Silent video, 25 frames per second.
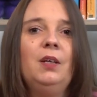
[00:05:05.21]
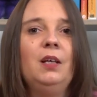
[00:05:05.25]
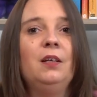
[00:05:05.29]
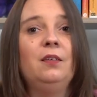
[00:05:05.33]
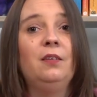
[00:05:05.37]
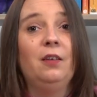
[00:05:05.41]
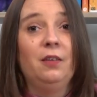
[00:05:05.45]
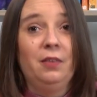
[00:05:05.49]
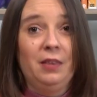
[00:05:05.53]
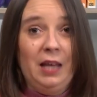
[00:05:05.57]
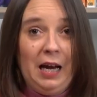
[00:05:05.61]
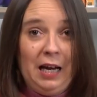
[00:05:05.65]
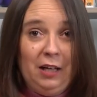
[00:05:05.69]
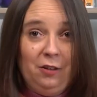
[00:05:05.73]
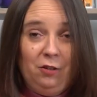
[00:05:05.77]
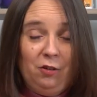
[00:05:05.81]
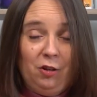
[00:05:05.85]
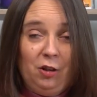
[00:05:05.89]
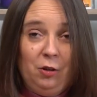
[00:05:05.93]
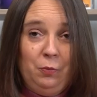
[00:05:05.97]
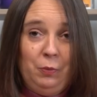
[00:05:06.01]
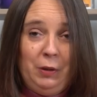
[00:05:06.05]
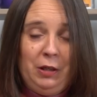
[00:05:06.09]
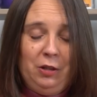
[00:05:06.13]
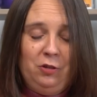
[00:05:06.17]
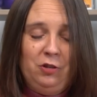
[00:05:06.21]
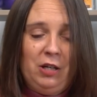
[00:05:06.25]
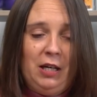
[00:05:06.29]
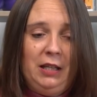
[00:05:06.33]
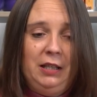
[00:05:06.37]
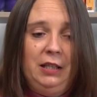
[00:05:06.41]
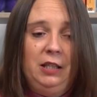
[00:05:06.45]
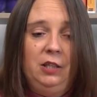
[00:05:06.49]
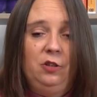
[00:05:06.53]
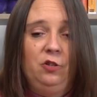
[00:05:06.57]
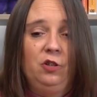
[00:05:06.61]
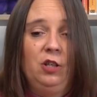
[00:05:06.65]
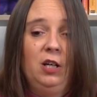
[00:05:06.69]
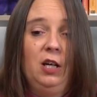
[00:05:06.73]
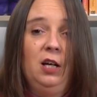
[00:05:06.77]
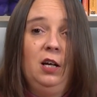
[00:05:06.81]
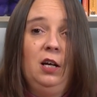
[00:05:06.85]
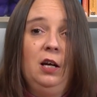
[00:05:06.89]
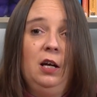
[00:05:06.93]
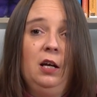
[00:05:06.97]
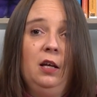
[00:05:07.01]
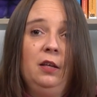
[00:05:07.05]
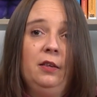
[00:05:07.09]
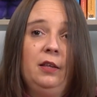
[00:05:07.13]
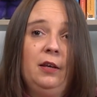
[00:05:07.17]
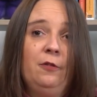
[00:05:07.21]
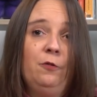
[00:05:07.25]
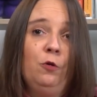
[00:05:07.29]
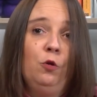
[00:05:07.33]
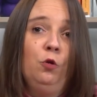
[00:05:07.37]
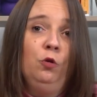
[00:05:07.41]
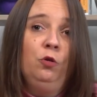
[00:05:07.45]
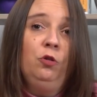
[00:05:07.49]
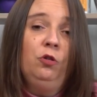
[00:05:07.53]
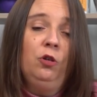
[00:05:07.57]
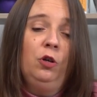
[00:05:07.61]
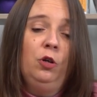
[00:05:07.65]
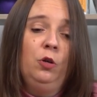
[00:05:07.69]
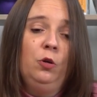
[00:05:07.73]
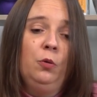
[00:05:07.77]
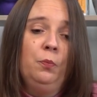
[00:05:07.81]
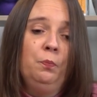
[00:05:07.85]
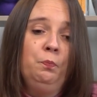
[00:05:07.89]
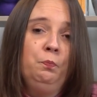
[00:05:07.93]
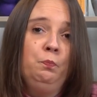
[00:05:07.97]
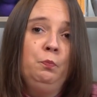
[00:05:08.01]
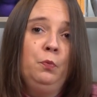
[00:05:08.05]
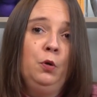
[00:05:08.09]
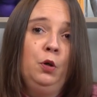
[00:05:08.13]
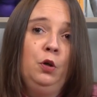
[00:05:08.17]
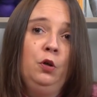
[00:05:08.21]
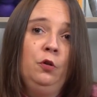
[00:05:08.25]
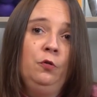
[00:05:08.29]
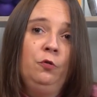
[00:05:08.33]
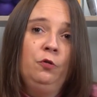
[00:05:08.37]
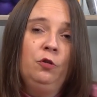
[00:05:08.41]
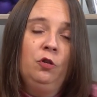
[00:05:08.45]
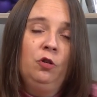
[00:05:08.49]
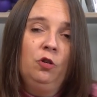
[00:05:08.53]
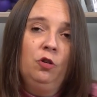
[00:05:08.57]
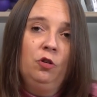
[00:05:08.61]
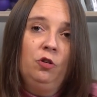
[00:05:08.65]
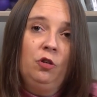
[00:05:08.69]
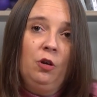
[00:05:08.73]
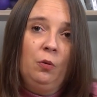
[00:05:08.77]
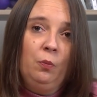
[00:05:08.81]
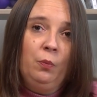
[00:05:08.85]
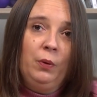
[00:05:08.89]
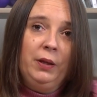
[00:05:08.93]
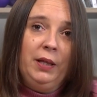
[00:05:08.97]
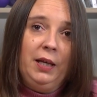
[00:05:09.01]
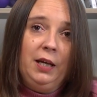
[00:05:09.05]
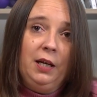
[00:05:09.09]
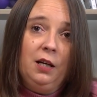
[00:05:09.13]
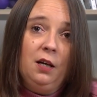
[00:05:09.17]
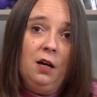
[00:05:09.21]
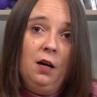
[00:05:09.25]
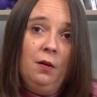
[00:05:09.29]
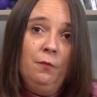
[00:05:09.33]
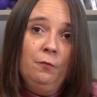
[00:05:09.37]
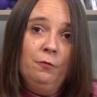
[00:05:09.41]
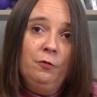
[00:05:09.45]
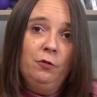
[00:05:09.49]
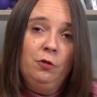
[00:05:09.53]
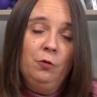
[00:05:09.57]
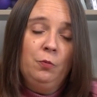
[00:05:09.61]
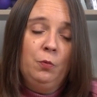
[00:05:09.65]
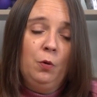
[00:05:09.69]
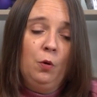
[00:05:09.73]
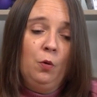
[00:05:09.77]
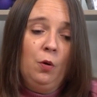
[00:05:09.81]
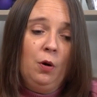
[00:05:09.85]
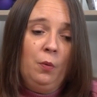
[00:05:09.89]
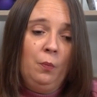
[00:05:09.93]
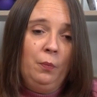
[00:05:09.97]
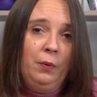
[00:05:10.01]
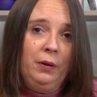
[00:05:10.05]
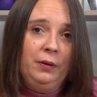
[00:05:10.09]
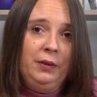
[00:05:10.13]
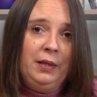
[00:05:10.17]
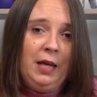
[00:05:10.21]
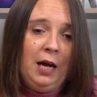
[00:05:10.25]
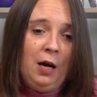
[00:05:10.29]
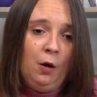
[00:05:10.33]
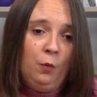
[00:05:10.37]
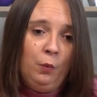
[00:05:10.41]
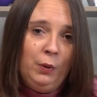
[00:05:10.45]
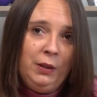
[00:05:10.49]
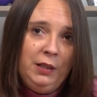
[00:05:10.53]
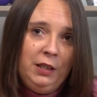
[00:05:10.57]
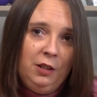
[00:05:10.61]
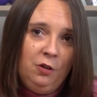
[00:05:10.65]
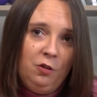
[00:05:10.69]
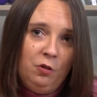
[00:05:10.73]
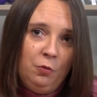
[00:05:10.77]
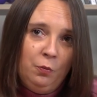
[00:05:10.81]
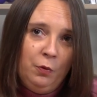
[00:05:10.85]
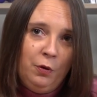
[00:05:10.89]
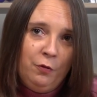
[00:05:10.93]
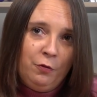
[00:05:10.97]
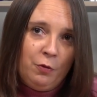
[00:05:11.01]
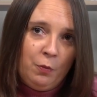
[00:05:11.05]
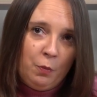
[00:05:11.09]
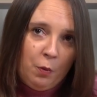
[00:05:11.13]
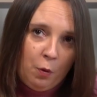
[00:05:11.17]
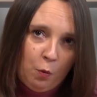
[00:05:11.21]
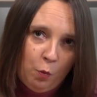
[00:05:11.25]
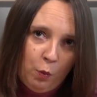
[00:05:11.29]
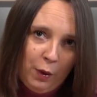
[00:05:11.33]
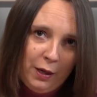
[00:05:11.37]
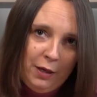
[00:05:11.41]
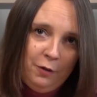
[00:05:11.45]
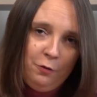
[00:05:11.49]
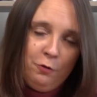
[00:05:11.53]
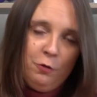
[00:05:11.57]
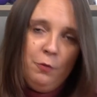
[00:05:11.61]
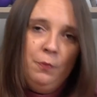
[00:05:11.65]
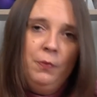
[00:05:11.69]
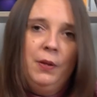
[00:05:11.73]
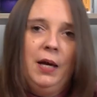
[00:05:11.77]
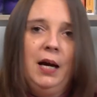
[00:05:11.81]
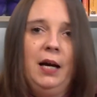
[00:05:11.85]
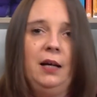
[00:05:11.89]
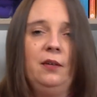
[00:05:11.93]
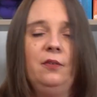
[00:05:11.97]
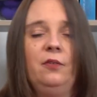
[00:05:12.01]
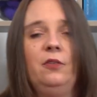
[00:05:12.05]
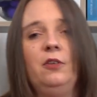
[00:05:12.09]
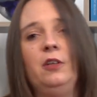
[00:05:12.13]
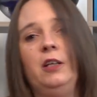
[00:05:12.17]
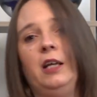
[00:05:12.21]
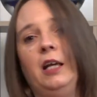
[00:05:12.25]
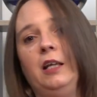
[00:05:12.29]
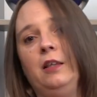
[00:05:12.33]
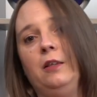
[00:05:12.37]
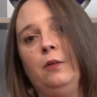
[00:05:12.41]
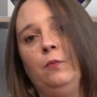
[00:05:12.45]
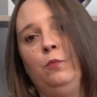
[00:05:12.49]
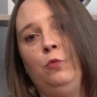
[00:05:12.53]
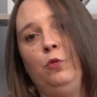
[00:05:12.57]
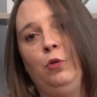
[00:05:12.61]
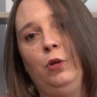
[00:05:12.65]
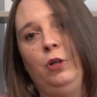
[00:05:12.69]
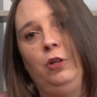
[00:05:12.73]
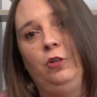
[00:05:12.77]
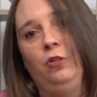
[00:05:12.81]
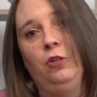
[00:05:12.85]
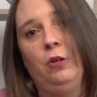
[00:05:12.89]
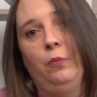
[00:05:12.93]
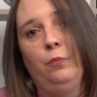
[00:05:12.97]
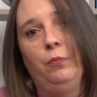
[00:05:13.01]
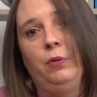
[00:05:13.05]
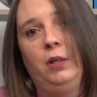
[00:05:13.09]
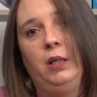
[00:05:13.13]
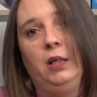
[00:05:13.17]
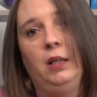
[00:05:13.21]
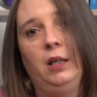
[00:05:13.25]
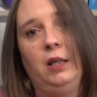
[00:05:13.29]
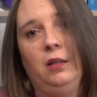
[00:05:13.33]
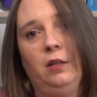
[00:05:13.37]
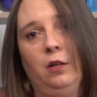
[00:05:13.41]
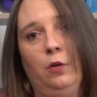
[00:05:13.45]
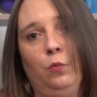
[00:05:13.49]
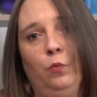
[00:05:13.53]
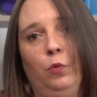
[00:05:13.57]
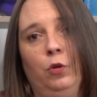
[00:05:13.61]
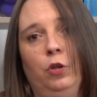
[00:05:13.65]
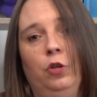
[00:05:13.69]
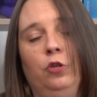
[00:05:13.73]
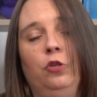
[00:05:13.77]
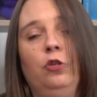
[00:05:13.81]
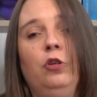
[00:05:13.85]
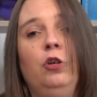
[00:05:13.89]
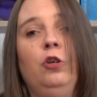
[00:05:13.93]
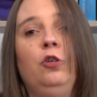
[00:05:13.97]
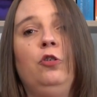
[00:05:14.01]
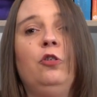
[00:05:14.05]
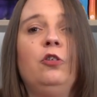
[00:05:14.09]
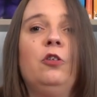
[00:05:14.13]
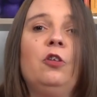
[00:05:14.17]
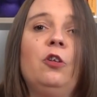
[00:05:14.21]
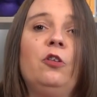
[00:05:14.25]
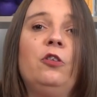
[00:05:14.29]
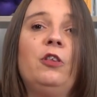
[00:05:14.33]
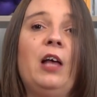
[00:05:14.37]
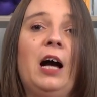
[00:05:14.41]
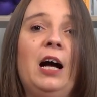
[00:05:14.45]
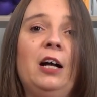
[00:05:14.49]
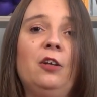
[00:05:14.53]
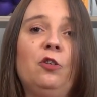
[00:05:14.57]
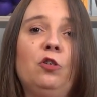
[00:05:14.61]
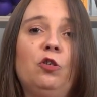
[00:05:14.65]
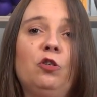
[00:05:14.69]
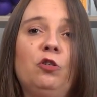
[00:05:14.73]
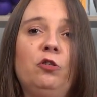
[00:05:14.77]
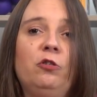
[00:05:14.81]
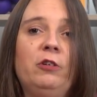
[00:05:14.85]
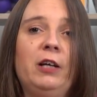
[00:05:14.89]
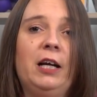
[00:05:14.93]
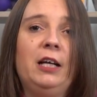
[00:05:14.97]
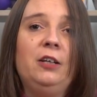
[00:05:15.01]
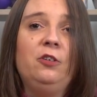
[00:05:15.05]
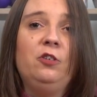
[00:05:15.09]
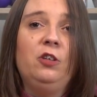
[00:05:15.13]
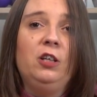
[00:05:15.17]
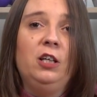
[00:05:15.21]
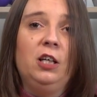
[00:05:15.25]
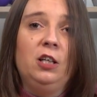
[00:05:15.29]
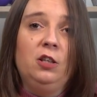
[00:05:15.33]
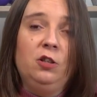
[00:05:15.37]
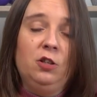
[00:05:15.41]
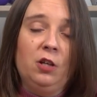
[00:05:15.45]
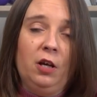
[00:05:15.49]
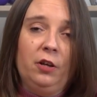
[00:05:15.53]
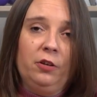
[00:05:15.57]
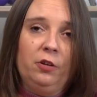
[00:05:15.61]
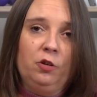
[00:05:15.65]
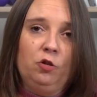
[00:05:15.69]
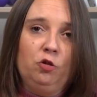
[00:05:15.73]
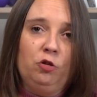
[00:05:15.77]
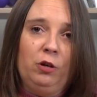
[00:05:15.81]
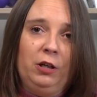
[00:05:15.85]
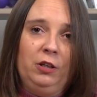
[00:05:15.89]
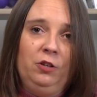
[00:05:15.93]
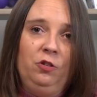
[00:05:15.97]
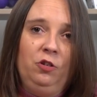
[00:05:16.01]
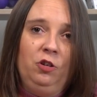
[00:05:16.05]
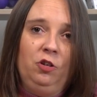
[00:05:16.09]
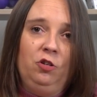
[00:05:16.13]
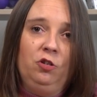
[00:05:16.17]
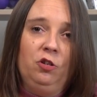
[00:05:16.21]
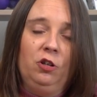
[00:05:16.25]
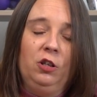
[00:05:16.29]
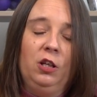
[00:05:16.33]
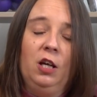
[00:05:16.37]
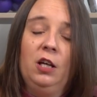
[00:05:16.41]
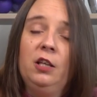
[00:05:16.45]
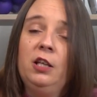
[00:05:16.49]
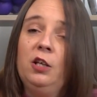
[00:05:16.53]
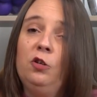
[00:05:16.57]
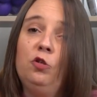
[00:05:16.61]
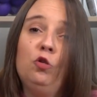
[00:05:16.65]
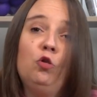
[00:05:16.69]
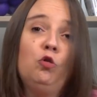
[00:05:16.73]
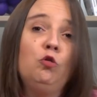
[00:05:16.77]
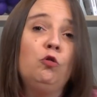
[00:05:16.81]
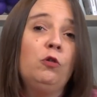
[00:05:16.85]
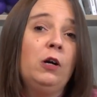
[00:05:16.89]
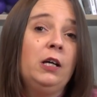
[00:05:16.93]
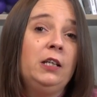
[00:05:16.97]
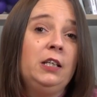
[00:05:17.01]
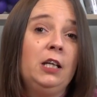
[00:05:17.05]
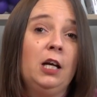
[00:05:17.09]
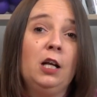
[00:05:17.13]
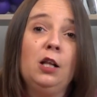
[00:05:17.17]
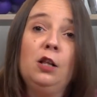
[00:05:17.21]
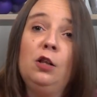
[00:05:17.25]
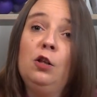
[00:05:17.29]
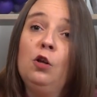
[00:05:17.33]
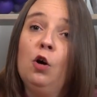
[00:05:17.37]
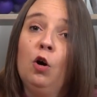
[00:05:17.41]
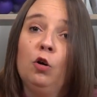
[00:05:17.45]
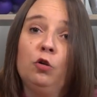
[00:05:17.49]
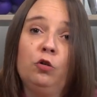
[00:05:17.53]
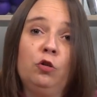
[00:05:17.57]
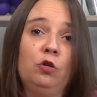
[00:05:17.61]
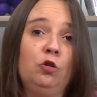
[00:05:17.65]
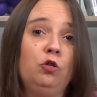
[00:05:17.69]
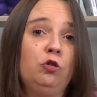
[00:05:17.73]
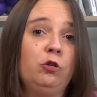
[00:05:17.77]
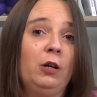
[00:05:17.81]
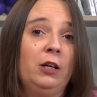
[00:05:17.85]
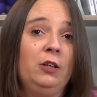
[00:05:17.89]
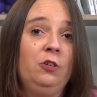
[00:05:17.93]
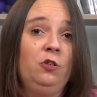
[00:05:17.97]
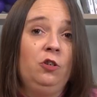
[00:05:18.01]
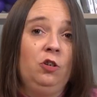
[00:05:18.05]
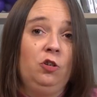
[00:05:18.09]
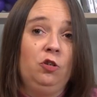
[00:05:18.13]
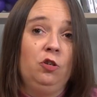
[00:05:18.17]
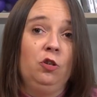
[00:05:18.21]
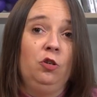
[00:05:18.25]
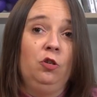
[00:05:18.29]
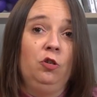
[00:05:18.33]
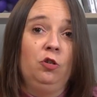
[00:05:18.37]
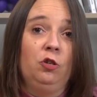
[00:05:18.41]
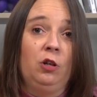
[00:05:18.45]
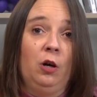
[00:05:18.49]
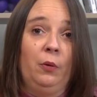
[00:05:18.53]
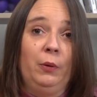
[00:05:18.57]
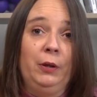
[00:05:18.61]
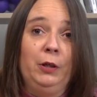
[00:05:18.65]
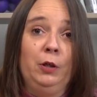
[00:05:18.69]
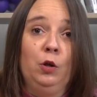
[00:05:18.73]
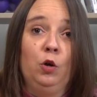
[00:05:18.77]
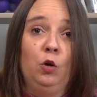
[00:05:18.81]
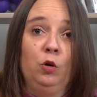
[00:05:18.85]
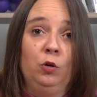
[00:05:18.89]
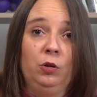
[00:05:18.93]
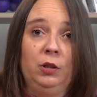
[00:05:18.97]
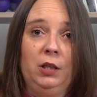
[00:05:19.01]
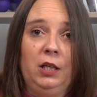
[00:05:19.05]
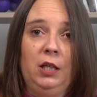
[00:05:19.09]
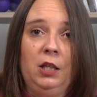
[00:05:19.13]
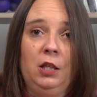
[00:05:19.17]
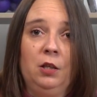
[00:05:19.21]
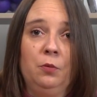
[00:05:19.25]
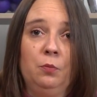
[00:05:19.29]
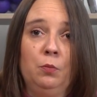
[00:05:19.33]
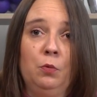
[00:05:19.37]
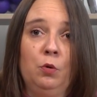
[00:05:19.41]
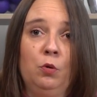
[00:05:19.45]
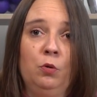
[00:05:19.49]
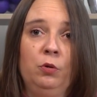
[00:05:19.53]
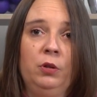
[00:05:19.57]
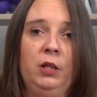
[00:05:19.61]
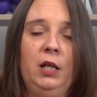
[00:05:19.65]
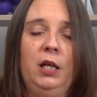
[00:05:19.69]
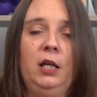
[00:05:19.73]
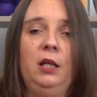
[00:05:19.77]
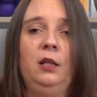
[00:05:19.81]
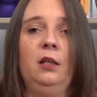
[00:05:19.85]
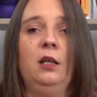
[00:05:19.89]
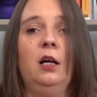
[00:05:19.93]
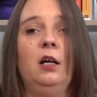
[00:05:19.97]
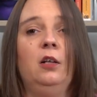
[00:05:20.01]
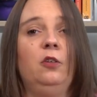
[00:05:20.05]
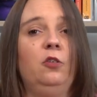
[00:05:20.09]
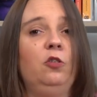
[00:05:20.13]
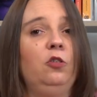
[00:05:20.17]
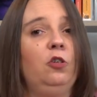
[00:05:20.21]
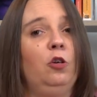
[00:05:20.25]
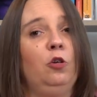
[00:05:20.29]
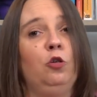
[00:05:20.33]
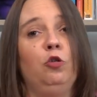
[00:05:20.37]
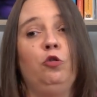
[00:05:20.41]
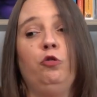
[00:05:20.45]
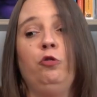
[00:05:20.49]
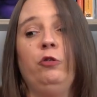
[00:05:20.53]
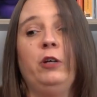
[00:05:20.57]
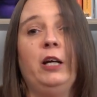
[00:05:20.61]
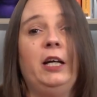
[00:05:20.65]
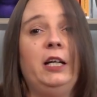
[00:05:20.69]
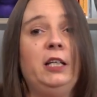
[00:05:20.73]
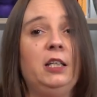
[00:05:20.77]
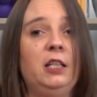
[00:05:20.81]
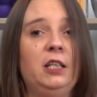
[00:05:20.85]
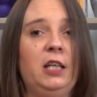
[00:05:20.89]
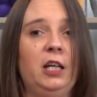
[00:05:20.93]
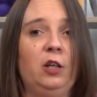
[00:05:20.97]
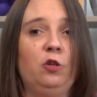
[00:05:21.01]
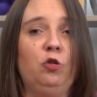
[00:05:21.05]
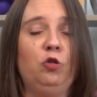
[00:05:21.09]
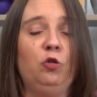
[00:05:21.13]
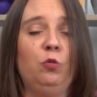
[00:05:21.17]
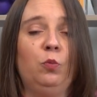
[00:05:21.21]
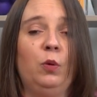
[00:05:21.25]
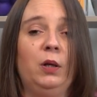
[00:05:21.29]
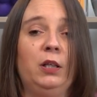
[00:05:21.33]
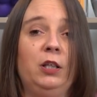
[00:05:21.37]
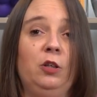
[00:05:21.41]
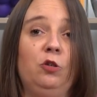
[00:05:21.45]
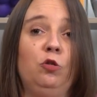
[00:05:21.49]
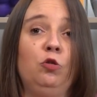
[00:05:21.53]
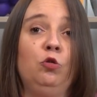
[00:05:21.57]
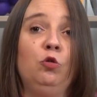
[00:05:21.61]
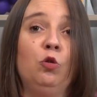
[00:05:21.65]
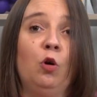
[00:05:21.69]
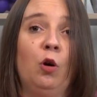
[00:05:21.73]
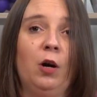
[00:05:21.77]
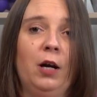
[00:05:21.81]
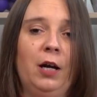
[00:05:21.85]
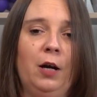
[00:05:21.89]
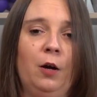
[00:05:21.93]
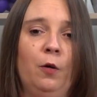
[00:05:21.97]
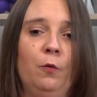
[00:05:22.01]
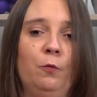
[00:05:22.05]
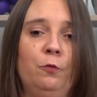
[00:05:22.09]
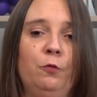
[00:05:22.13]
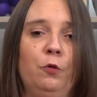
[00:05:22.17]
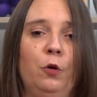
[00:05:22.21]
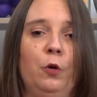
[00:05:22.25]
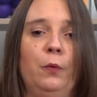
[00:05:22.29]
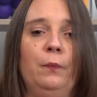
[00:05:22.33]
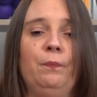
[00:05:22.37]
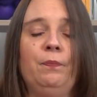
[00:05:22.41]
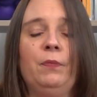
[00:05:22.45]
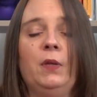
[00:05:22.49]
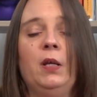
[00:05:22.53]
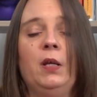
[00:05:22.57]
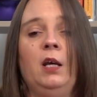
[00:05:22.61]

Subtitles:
So that's going to be a challenge. They've also moved to somewhere they're comfortable, and now we need to move them away from that to get them doing something they don't want to do. So that's creating another transition. And there's already a lot of transitions going on in the morning. So creating an extra one is not helpful.